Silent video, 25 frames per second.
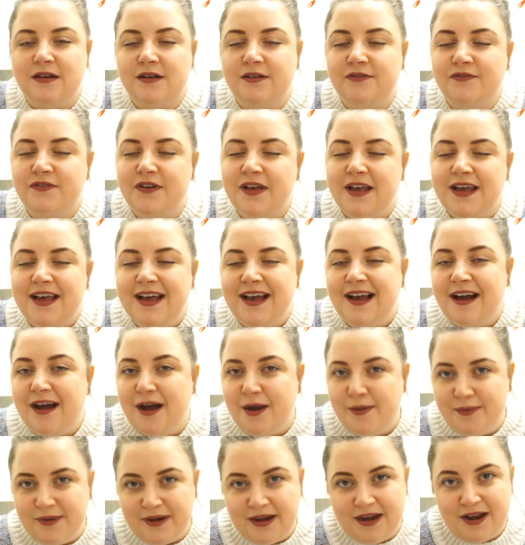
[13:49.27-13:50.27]
of,
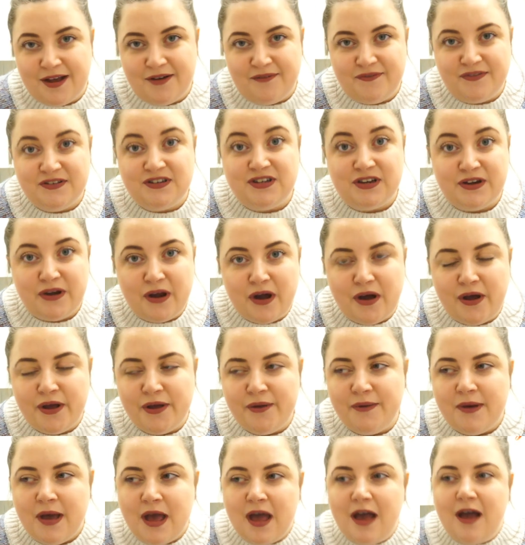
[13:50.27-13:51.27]
I would love to
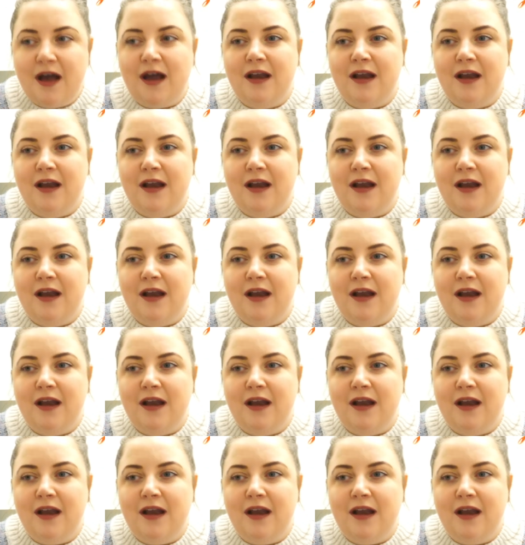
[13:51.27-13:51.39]
know.